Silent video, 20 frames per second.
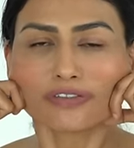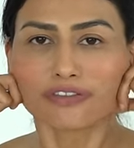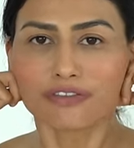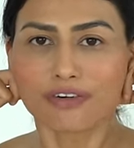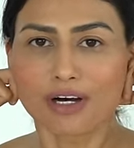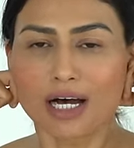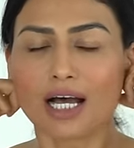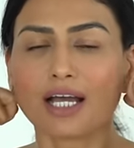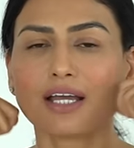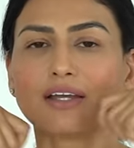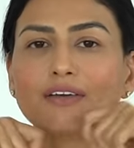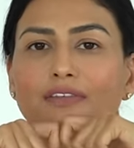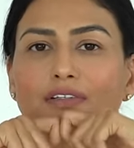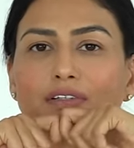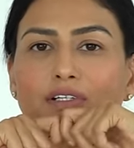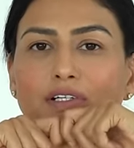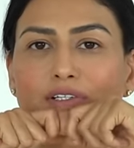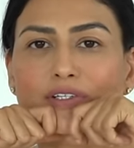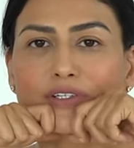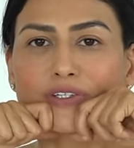five,
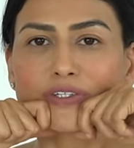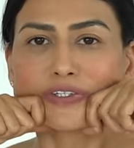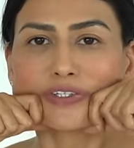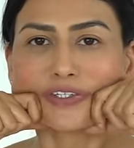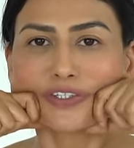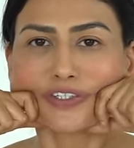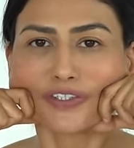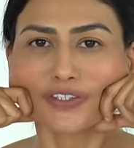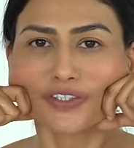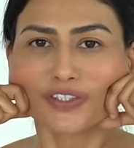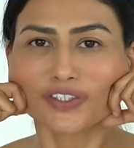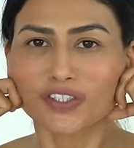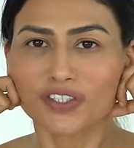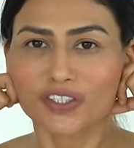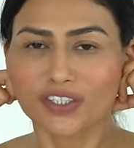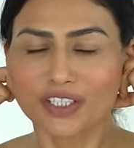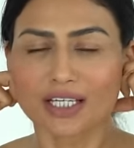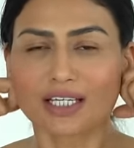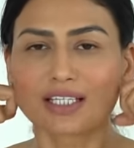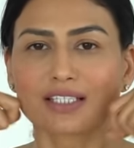
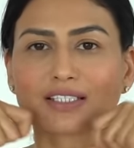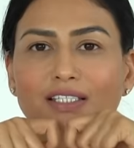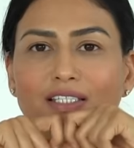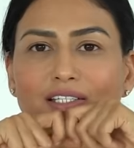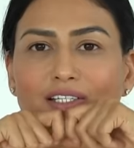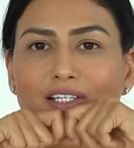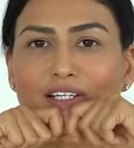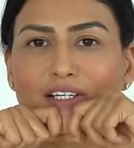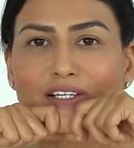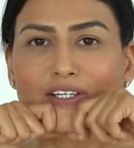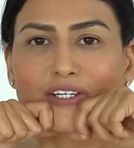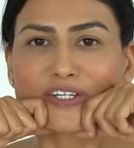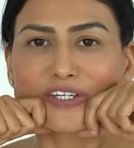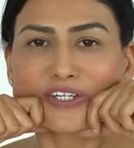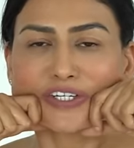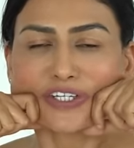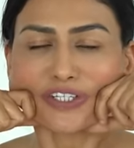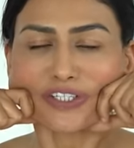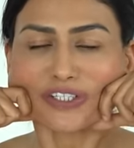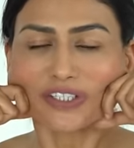six,
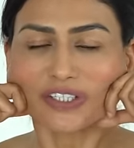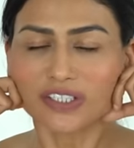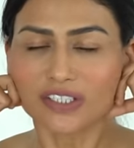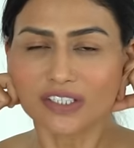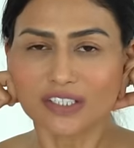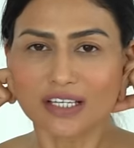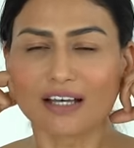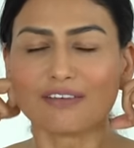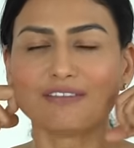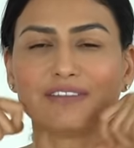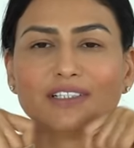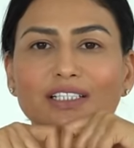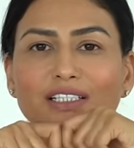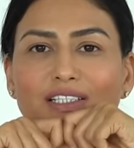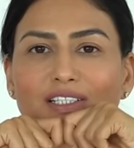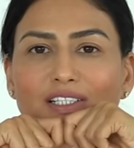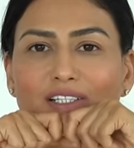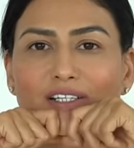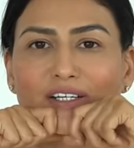seven,